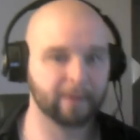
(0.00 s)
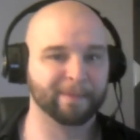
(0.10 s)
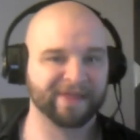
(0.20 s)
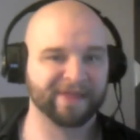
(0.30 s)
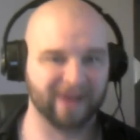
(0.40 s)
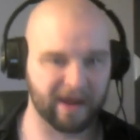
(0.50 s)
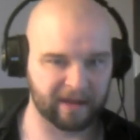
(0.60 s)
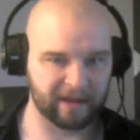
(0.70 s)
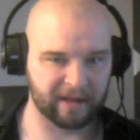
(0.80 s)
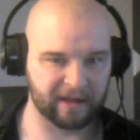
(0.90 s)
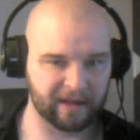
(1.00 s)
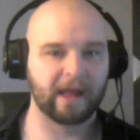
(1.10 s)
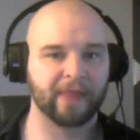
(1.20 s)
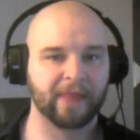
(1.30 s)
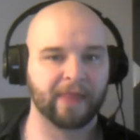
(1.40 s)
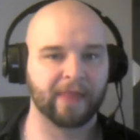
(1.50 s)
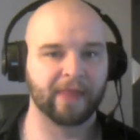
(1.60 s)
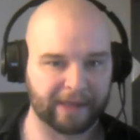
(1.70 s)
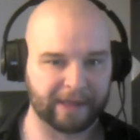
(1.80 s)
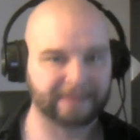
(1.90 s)
methodically, and
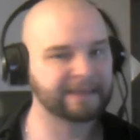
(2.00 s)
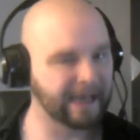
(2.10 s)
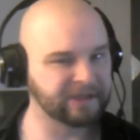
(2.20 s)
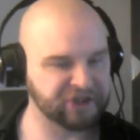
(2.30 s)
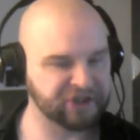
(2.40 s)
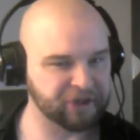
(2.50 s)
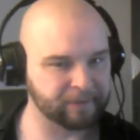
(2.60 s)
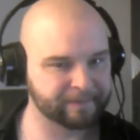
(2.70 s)
thoroughly. Tends to.